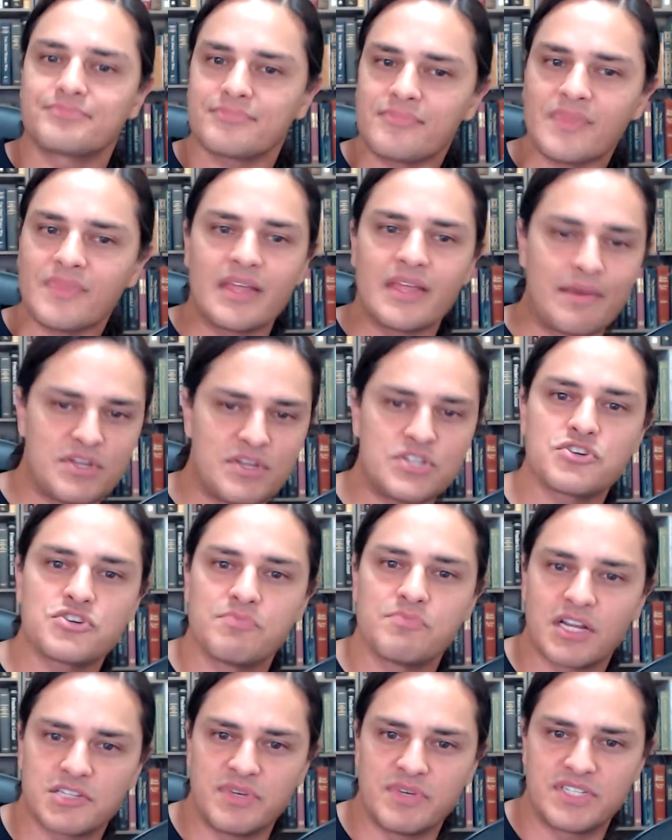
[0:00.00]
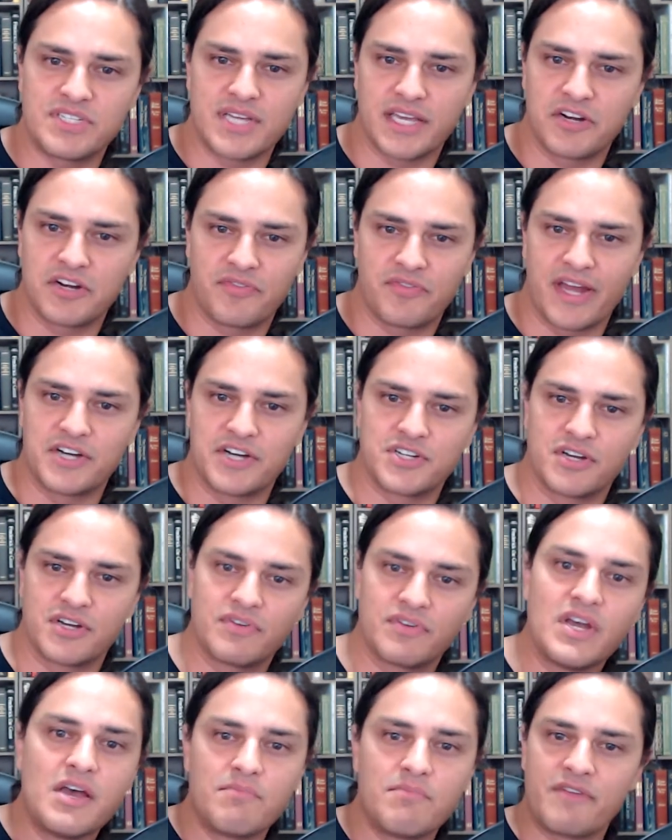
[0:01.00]
that means you're about to be taken advantage of.
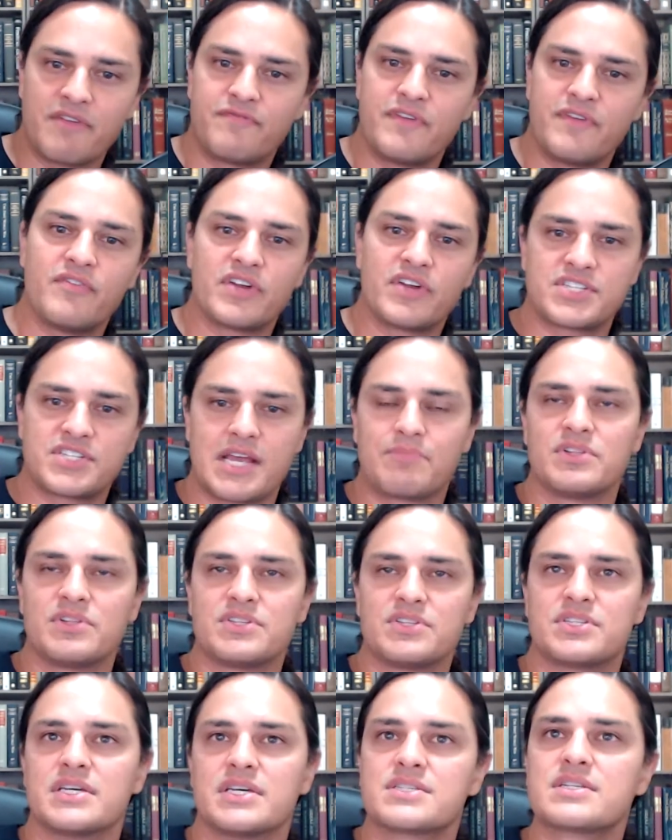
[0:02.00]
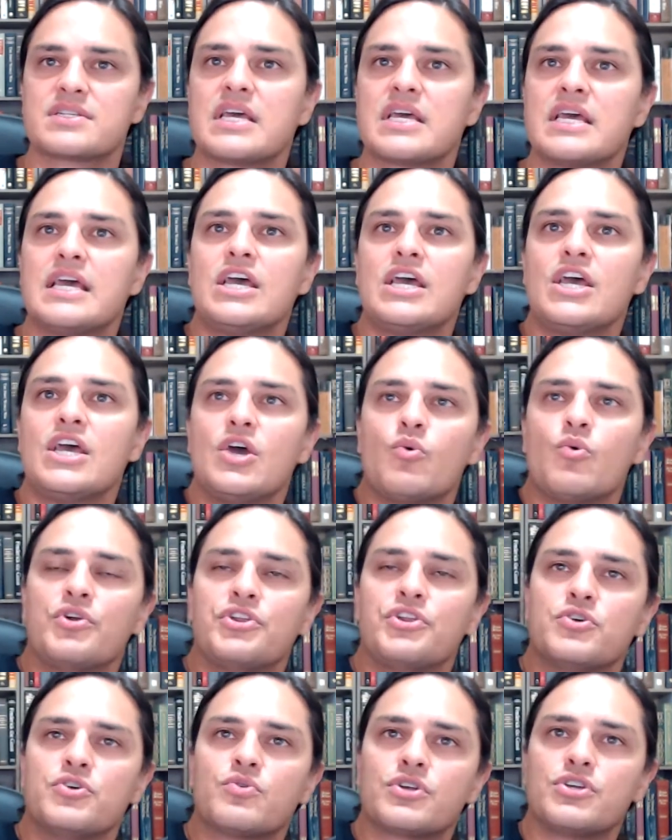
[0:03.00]
My favorite example is this. When
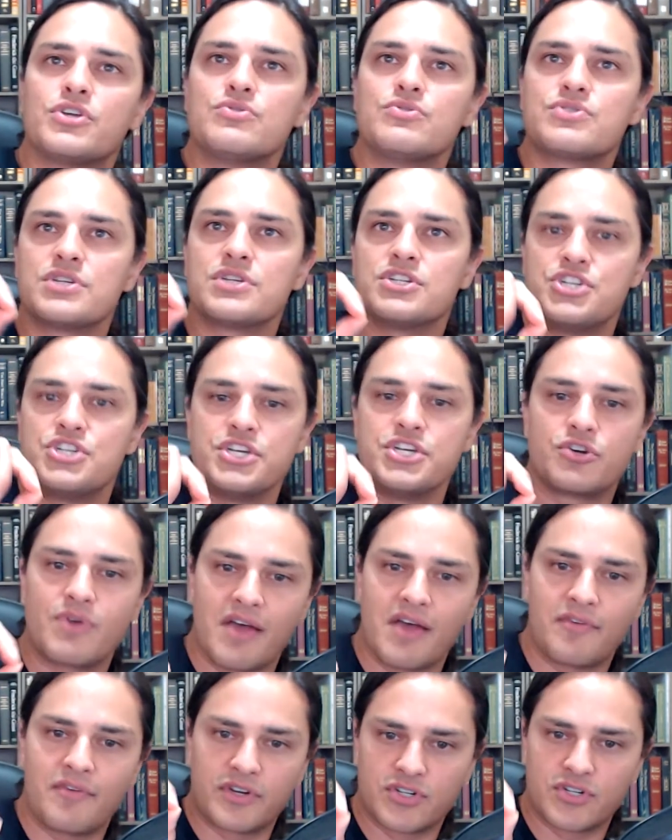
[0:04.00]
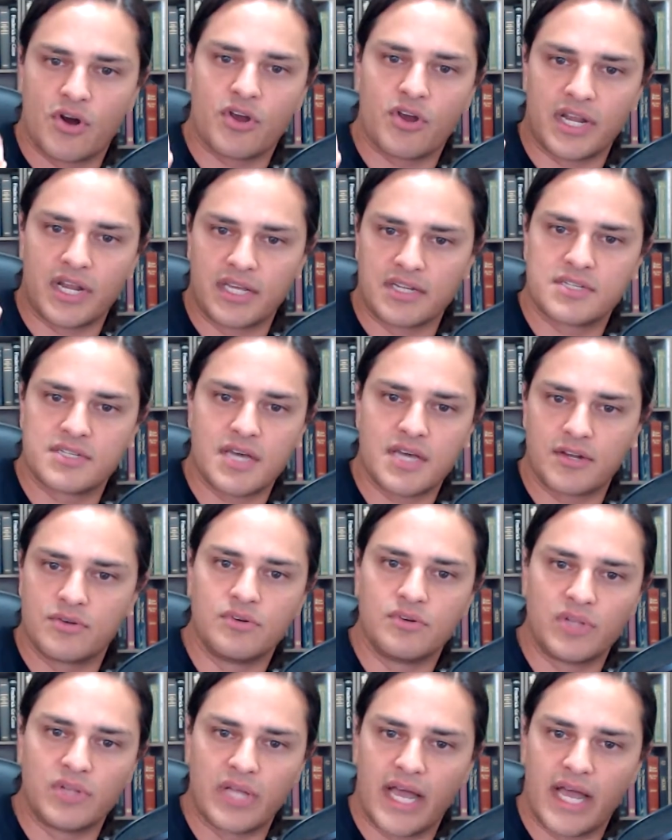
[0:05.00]
you are using geographic targeting inside of
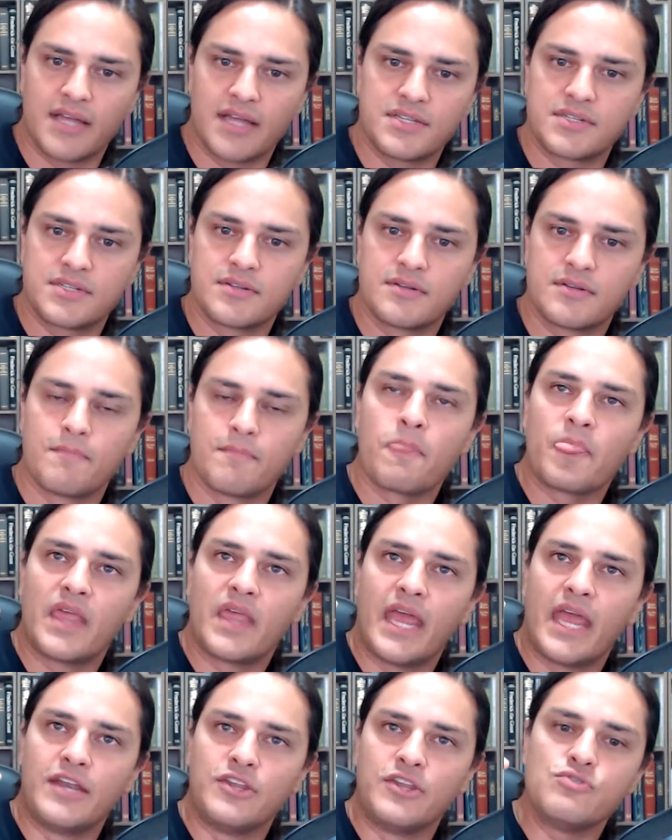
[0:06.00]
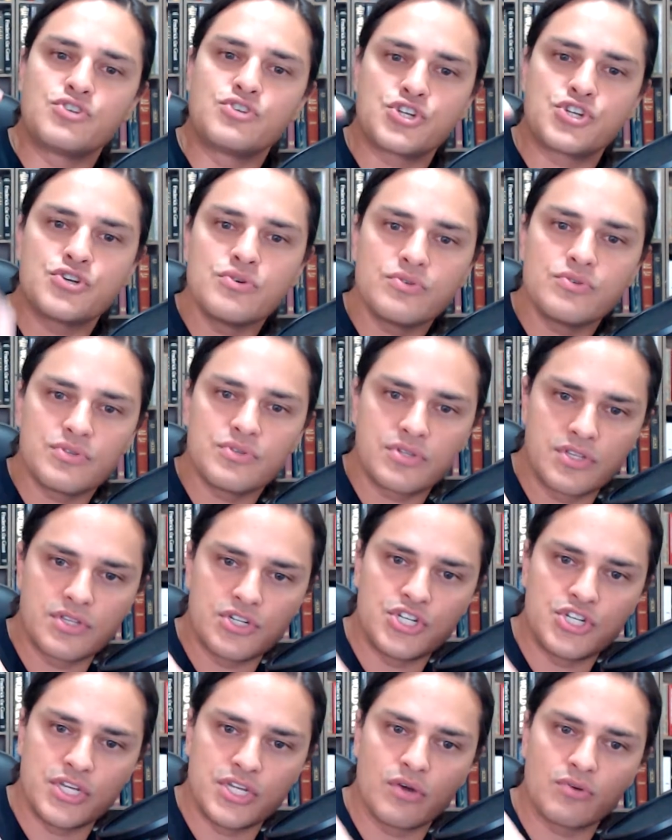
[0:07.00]
Google Ads and you choose the
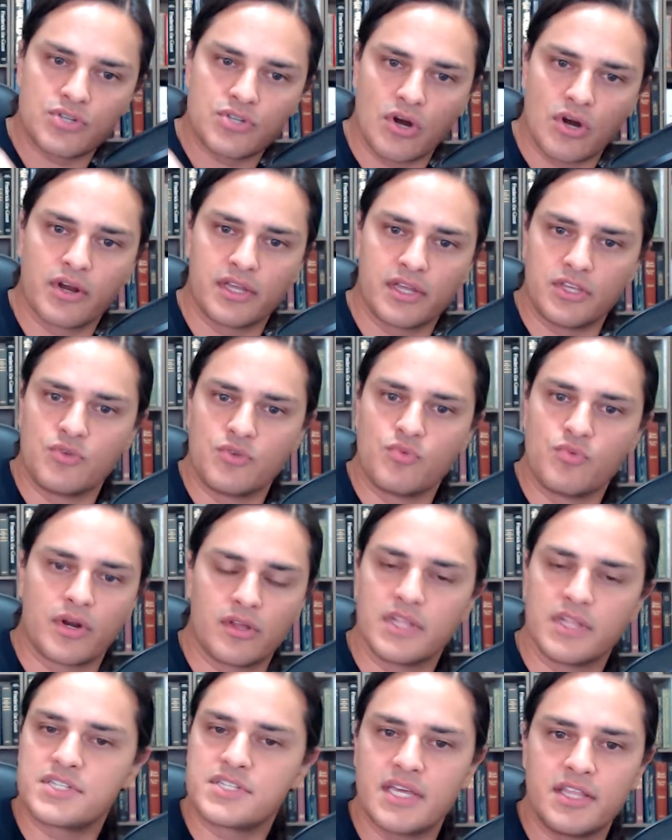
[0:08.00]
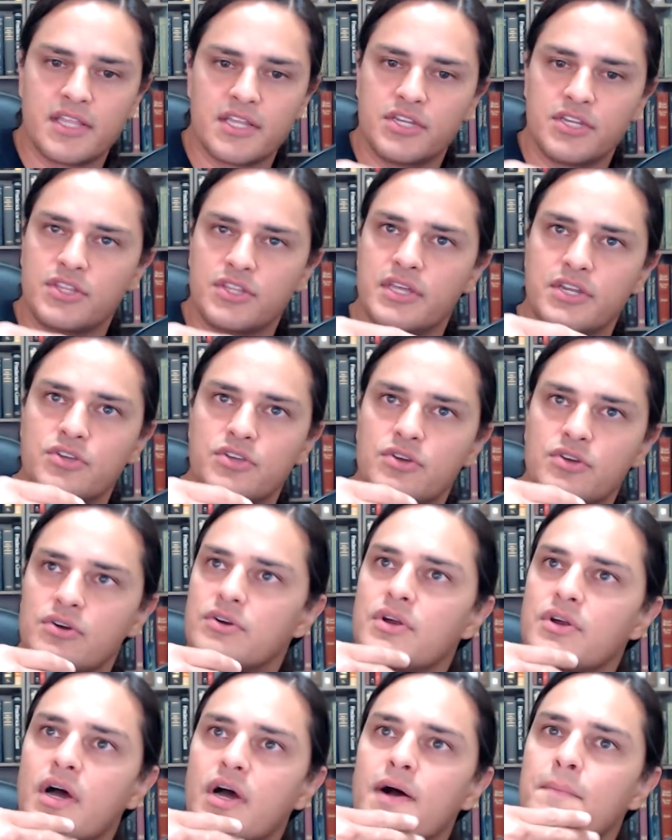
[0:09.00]
geo target that you want to go, let's say that
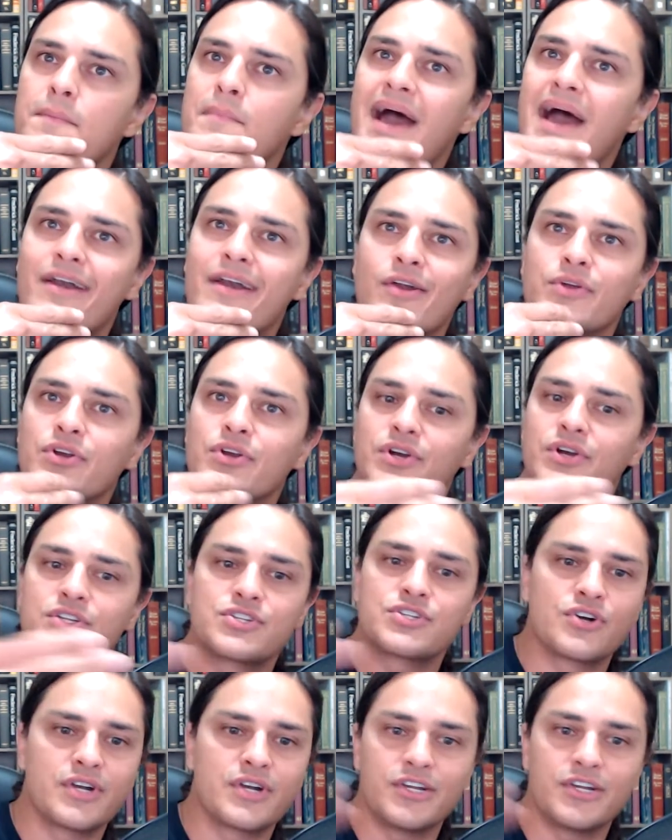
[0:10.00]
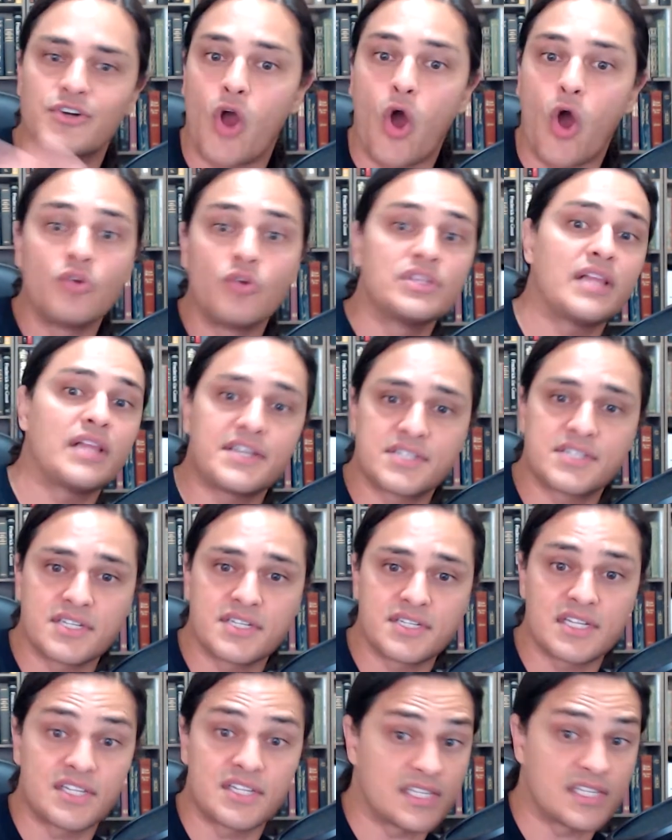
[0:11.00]
you're, I don't know, you're an attorney and you're only
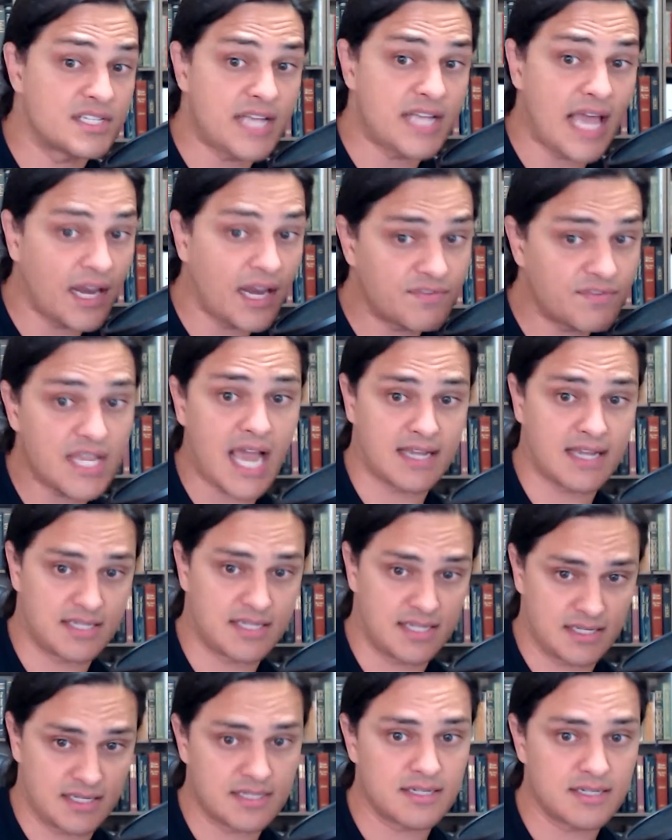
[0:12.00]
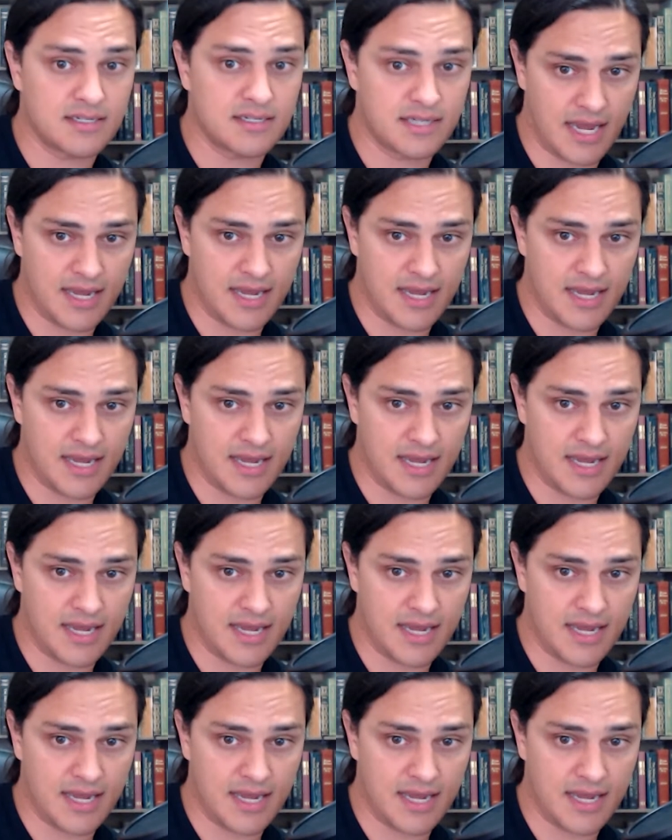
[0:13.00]
licensed in the state of Texas. Okay.